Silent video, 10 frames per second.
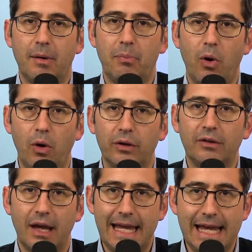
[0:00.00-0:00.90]

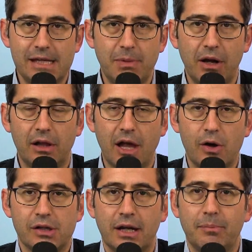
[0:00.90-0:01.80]
polls, he's been
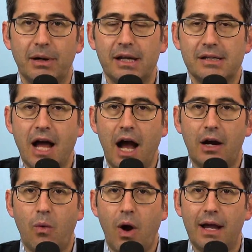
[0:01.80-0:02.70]
closing, but he's
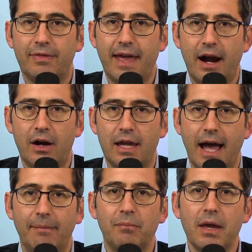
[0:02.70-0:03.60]
not quite there
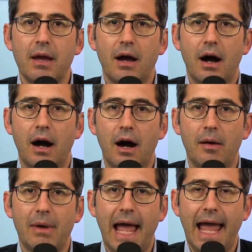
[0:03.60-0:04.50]
yet.
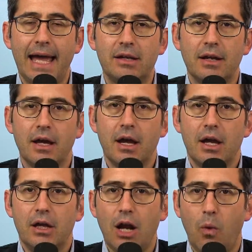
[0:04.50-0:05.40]
And
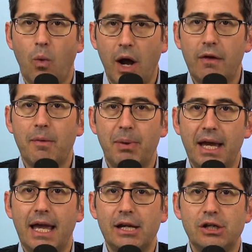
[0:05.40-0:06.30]
you know, one of the
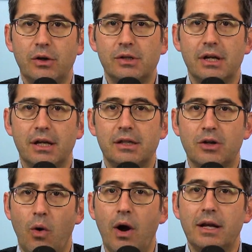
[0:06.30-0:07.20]
big issues is
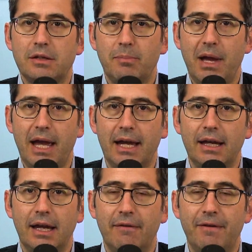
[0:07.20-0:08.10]
going to
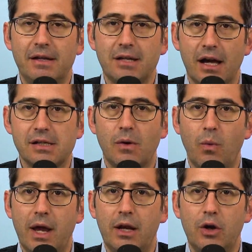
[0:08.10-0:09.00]
be, if he doesn't
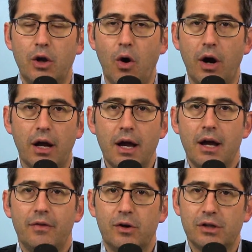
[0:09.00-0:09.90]
win in New York,
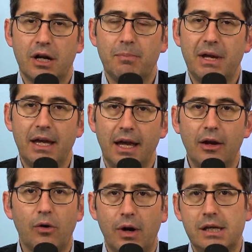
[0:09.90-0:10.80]
there's going to be
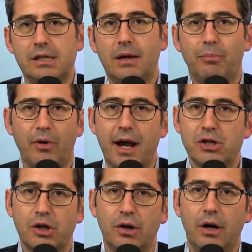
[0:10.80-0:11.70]
increasing
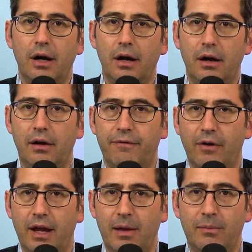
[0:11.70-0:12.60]
pressure
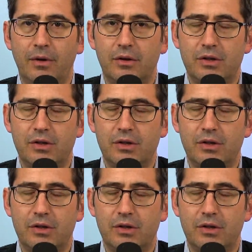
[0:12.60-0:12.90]
for him